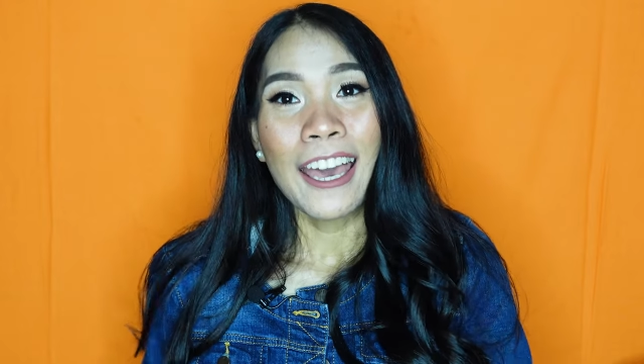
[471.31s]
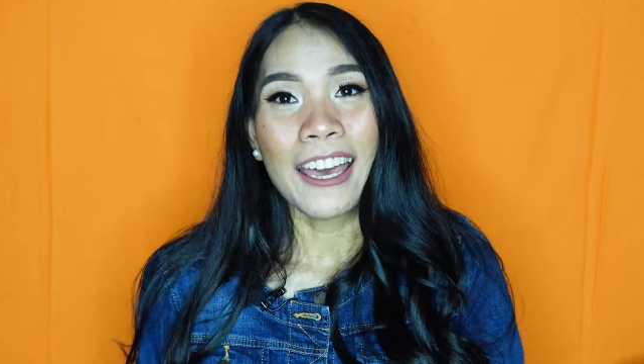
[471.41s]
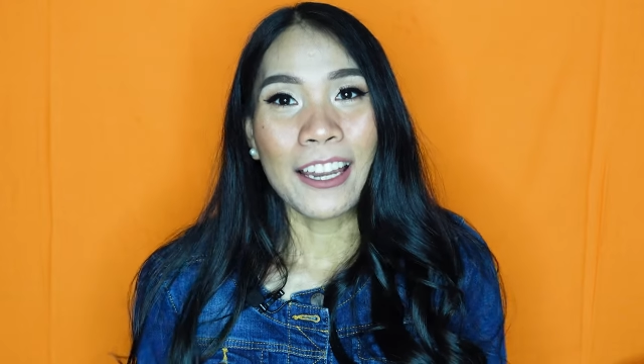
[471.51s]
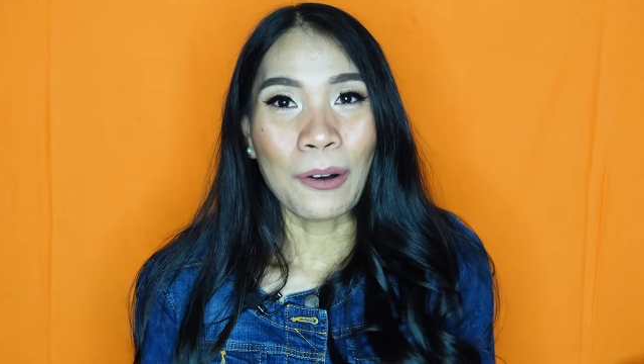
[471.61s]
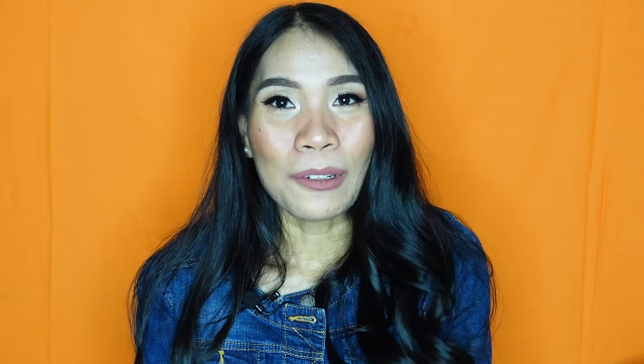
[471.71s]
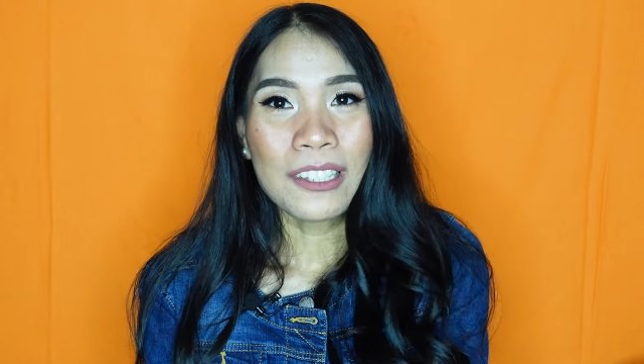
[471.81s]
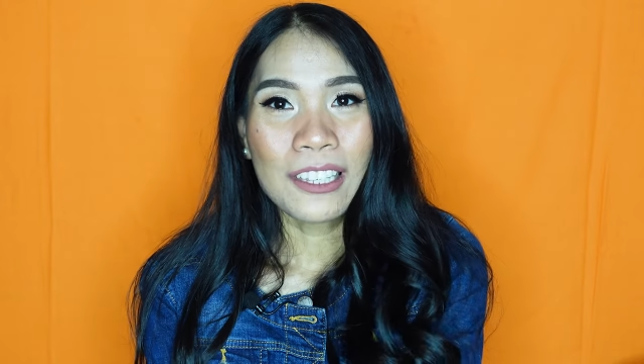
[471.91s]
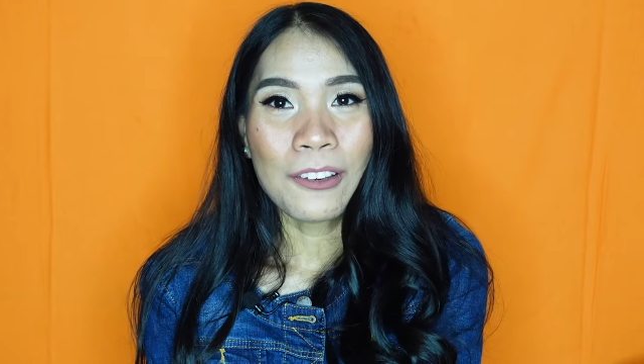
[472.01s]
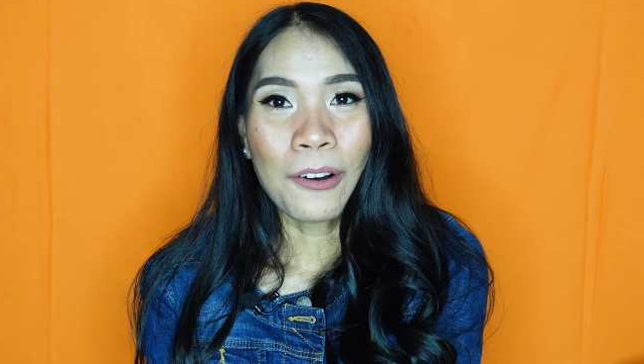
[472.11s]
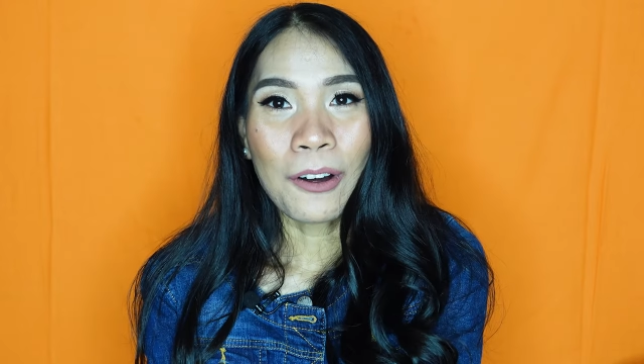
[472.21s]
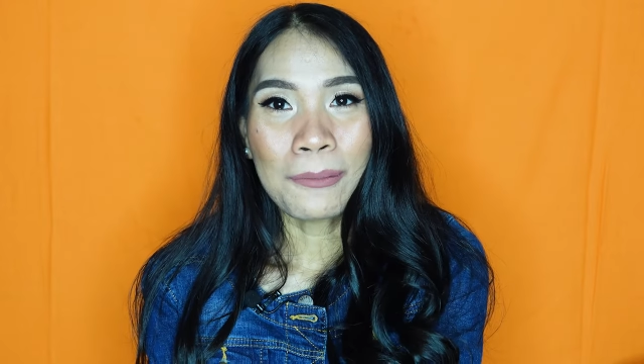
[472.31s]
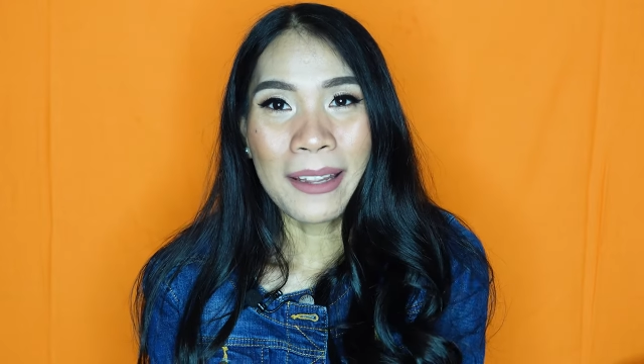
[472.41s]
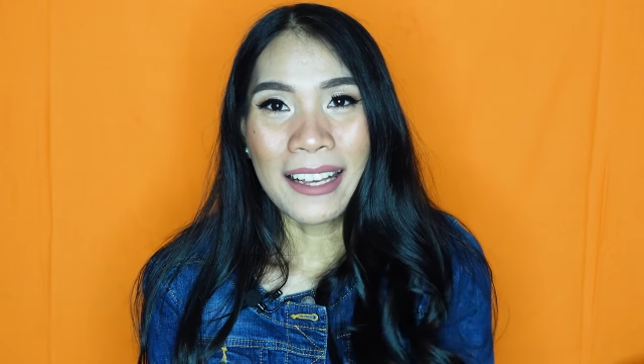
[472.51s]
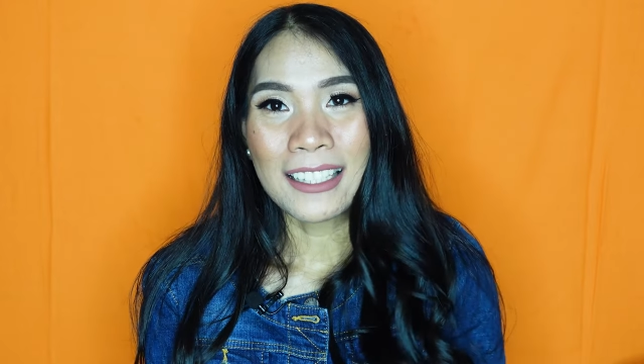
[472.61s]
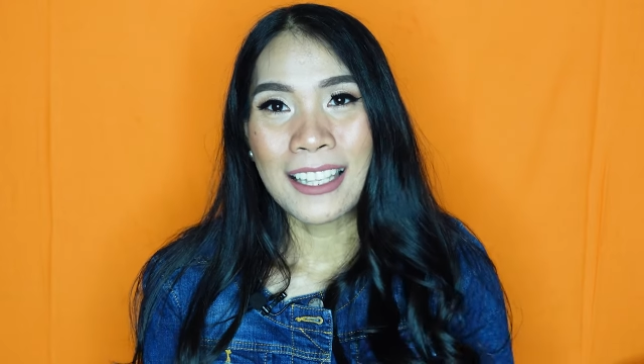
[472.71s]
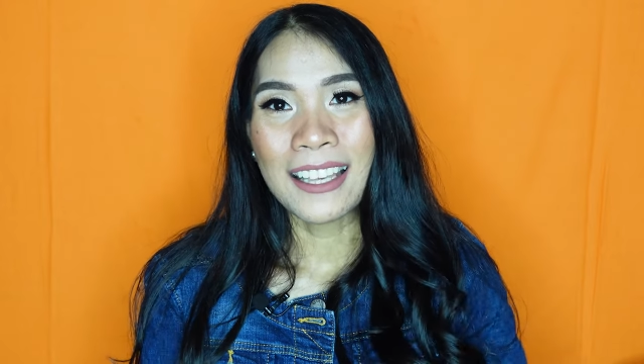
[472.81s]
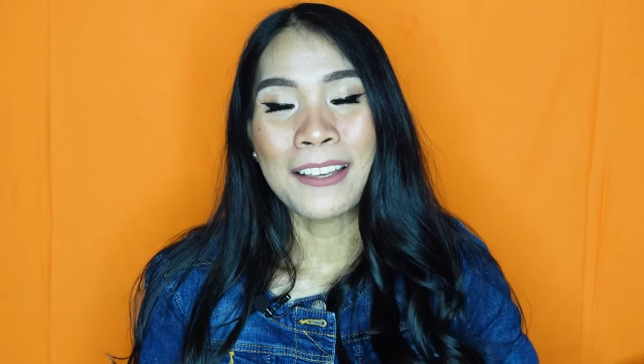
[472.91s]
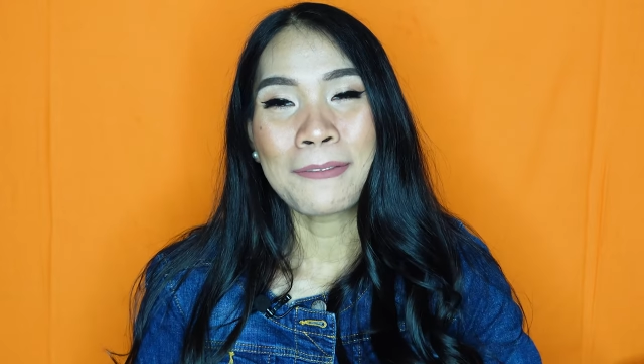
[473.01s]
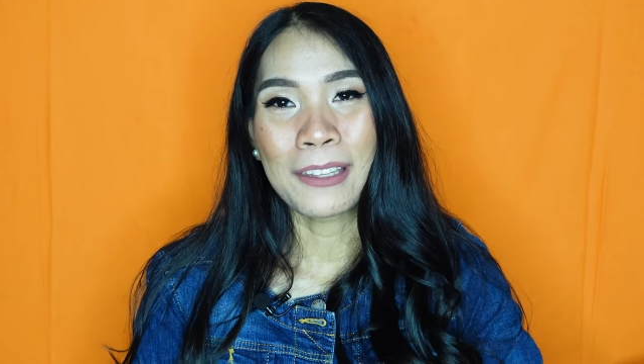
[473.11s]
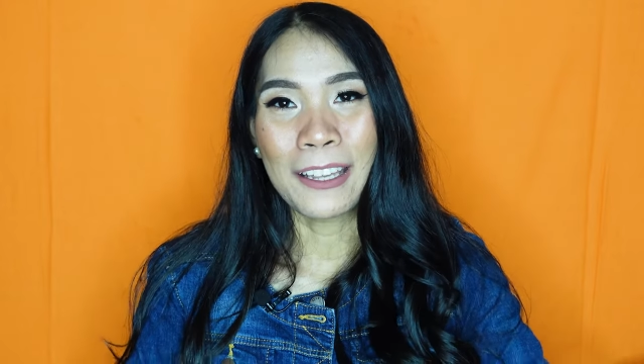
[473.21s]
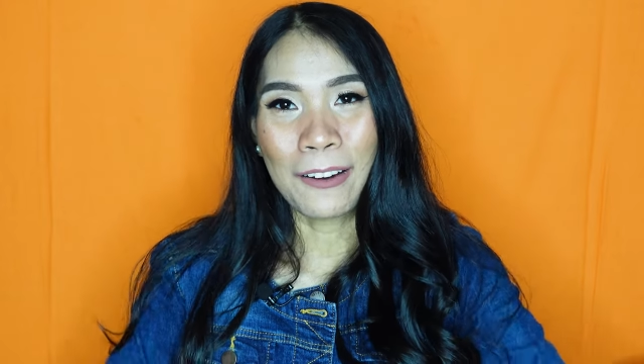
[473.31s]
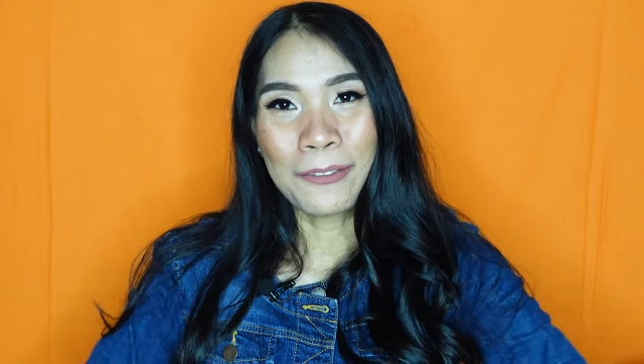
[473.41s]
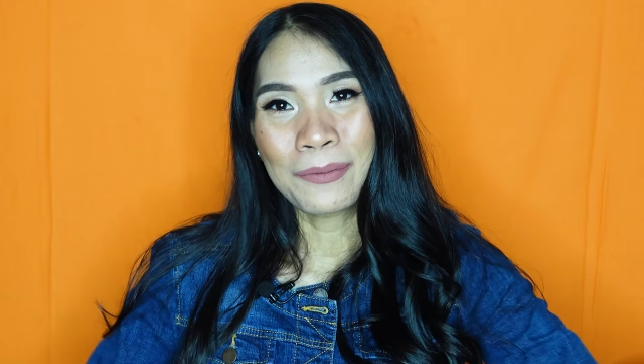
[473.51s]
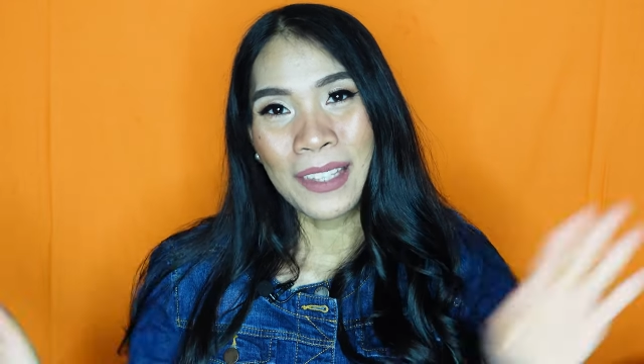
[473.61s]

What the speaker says: and I will see you on my next video.